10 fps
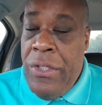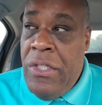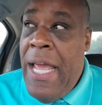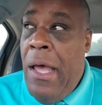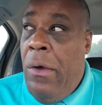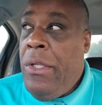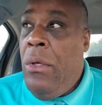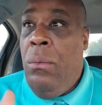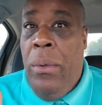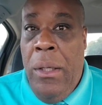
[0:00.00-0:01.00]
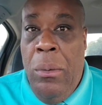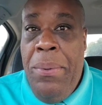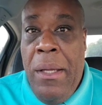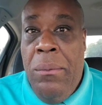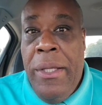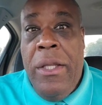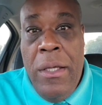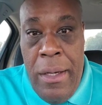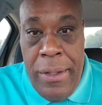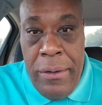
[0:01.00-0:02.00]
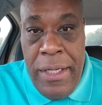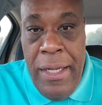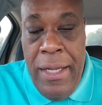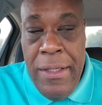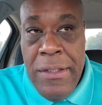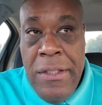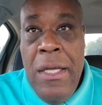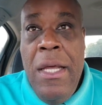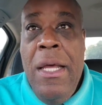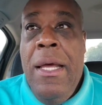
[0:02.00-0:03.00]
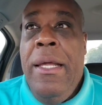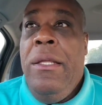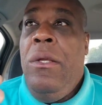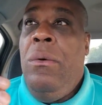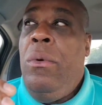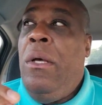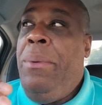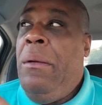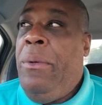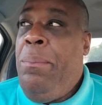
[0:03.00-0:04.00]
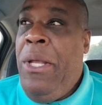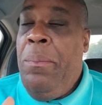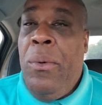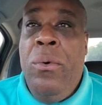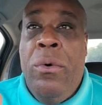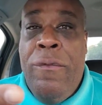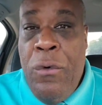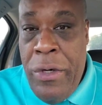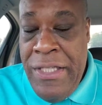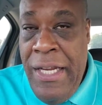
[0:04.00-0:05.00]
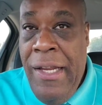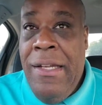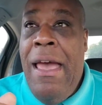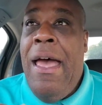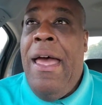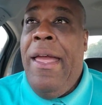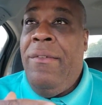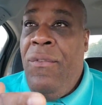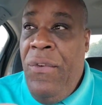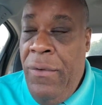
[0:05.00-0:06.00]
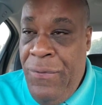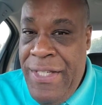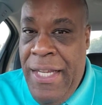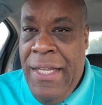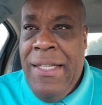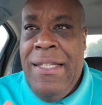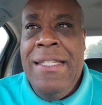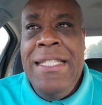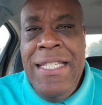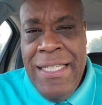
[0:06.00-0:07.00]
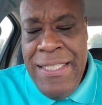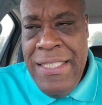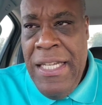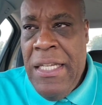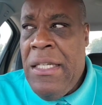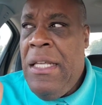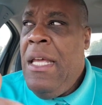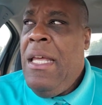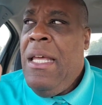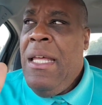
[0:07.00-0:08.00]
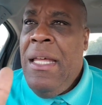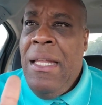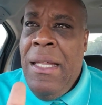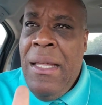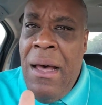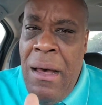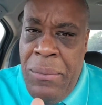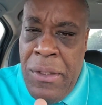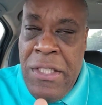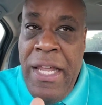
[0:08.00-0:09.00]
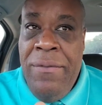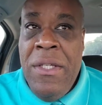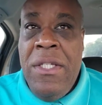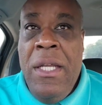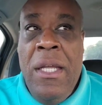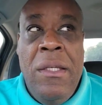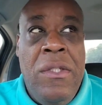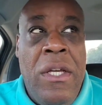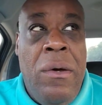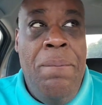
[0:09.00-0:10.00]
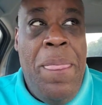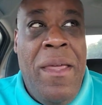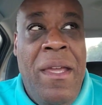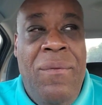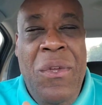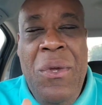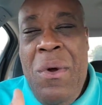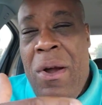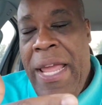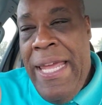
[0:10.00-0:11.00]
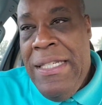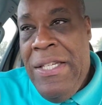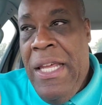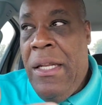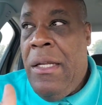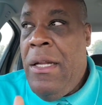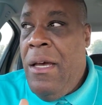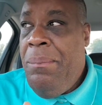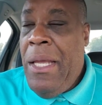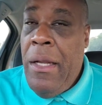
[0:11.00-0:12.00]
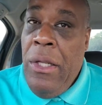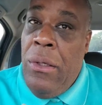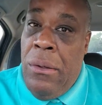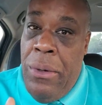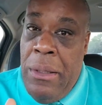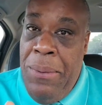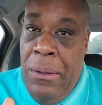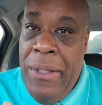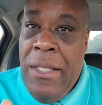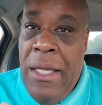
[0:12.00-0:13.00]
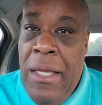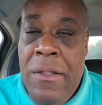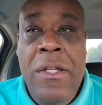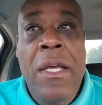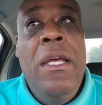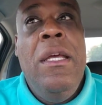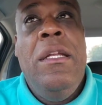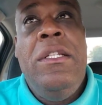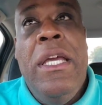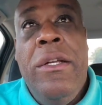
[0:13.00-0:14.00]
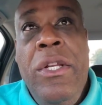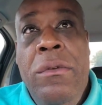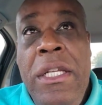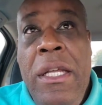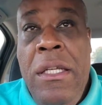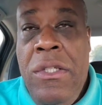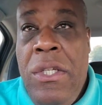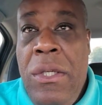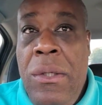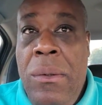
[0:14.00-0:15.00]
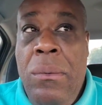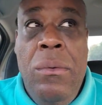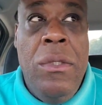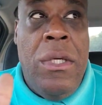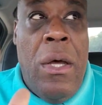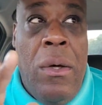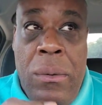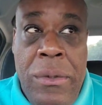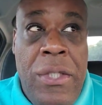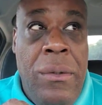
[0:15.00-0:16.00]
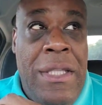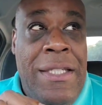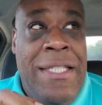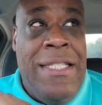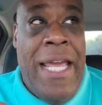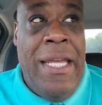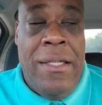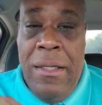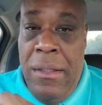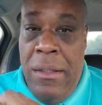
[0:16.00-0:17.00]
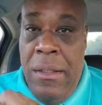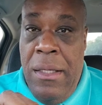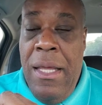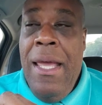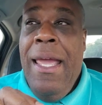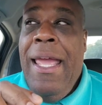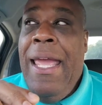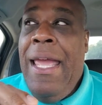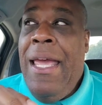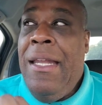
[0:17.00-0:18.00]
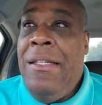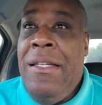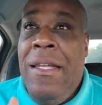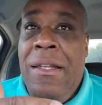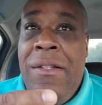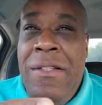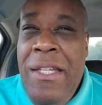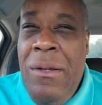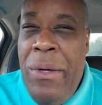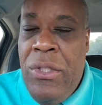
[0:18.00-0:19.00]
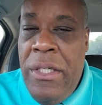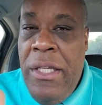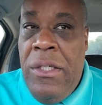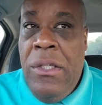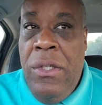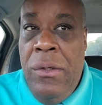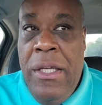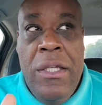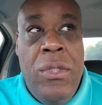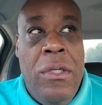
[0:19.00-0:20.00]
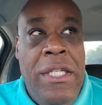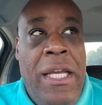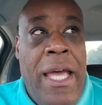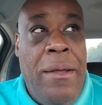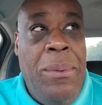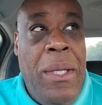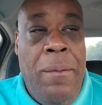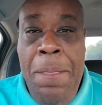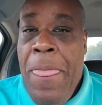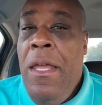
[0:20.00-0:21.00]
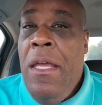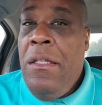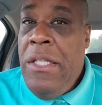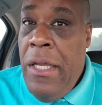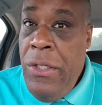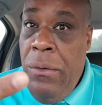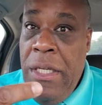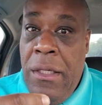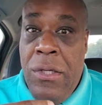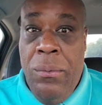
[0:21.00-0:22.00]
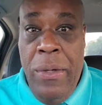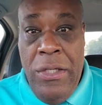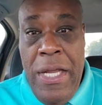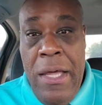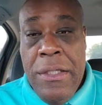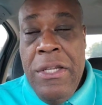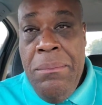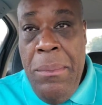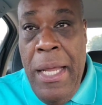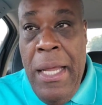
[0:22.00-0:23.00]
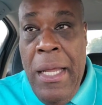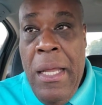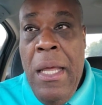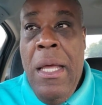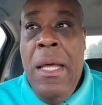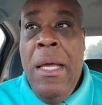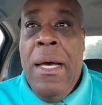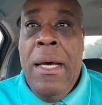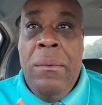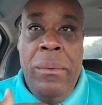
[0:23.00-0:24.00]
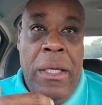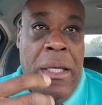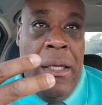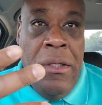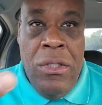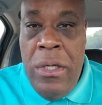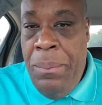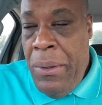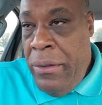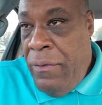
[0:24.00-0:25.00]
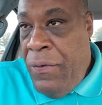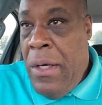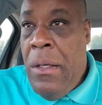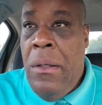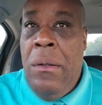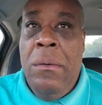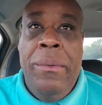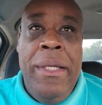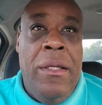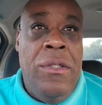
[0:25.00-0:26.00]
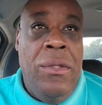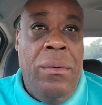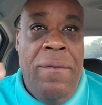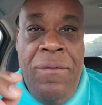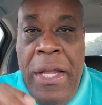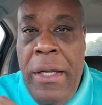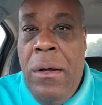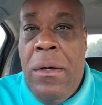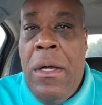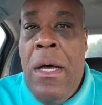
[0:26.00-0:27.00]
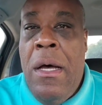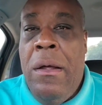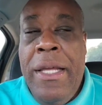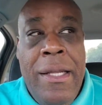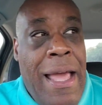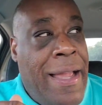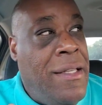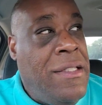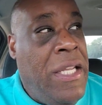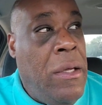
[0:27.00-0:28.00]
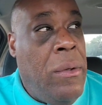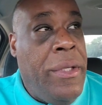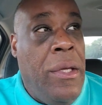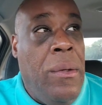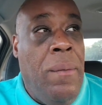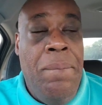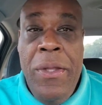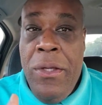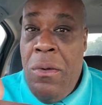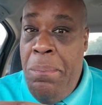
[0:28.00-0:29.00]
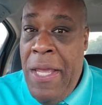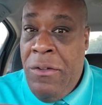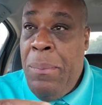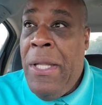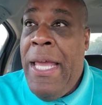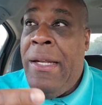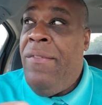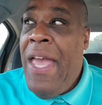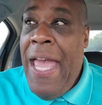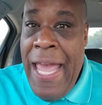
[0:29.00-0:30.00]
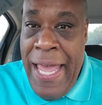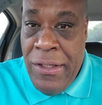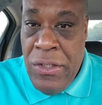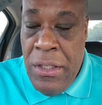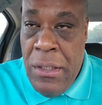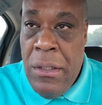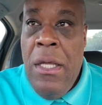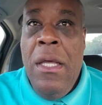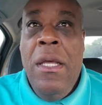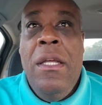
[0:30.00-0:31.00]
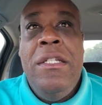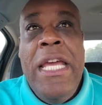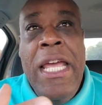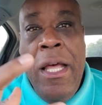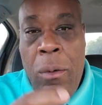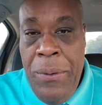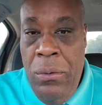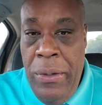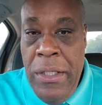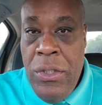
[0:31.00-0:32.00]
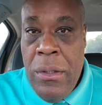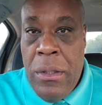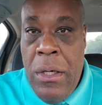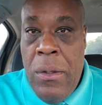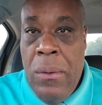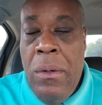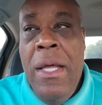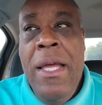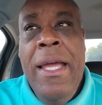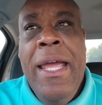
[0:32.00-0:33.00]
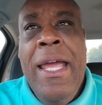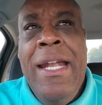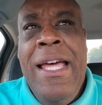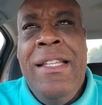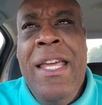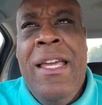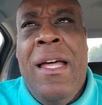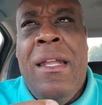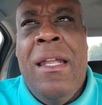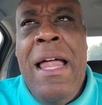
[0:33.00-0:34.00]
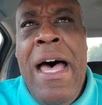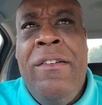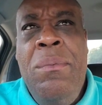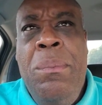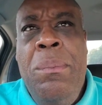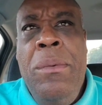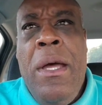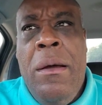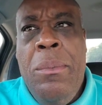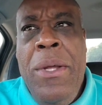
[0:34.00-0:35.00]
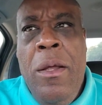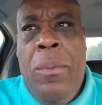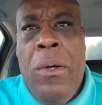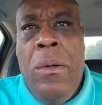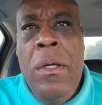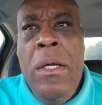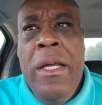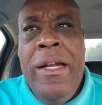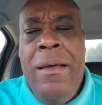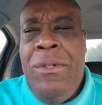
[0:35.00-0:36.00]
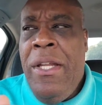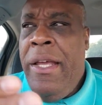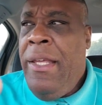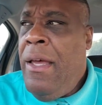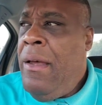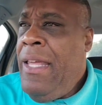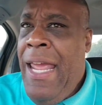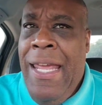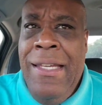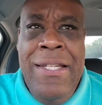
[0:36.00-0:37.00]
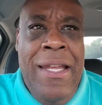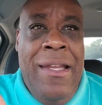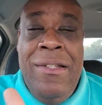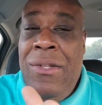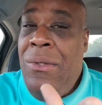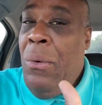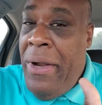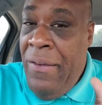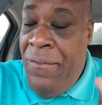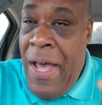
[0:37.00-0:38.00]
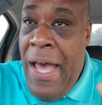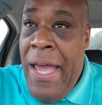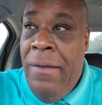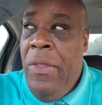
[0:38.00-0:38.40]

now, you will be with younger kids. You will be with people who are 14, 9, 15, 16, almost 17. So if you are 18 and up and you don't want to be with kids, then you need to go to the state and see what you need to do to get your TIP. Then you need to reach out to me. Uh, we can jump on the phone, we can do a video call, and I can tell you your best plan of action to help you reach your goal. And I think a lot of young people, and I'm saying young 18 to 25,